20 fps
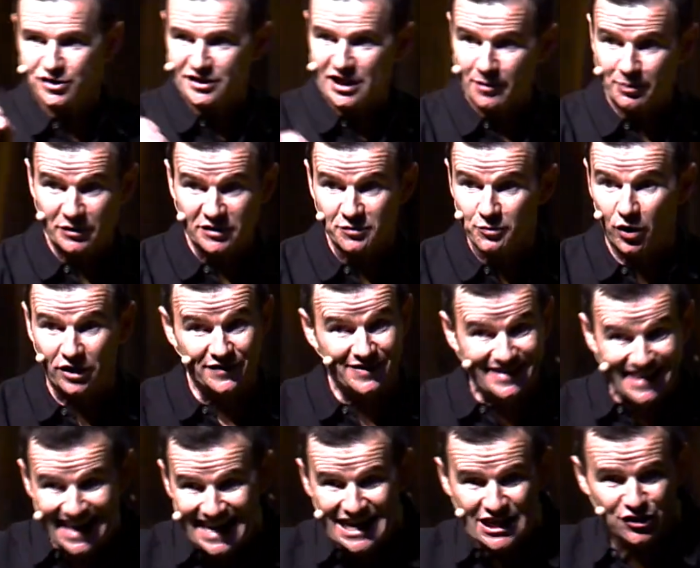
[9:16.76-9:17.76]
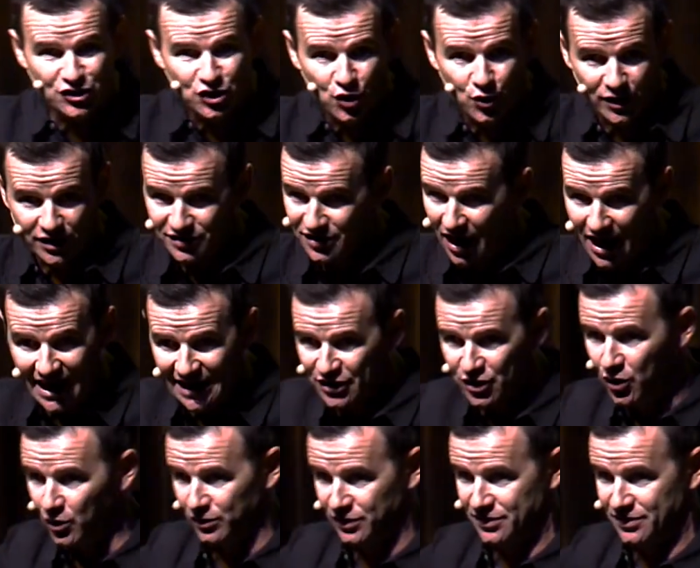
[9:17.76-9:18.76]
step into my, they do it. I
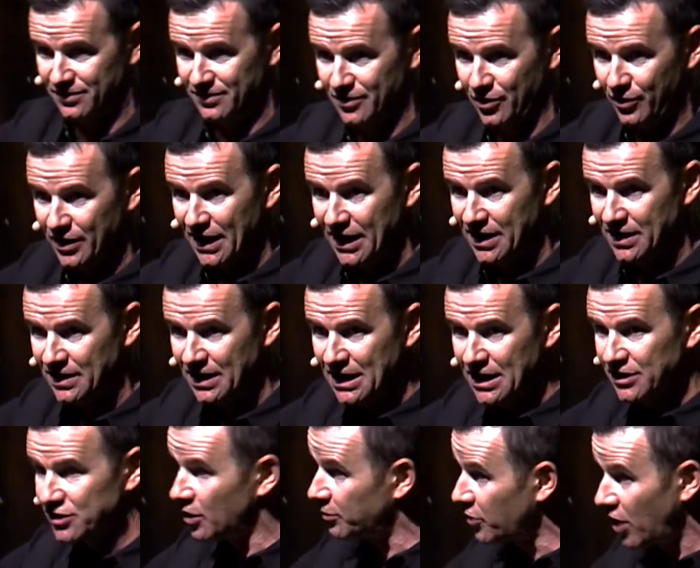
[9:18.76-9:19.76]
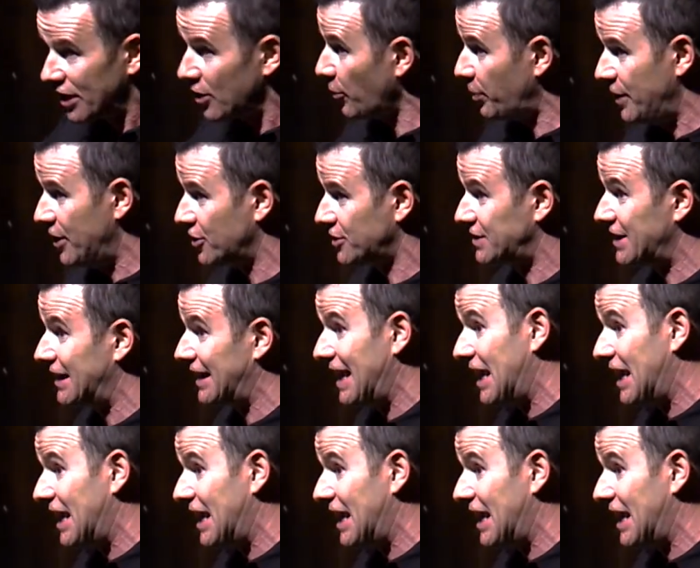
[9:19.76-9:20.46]
don't, okay? So I'm not up here saying,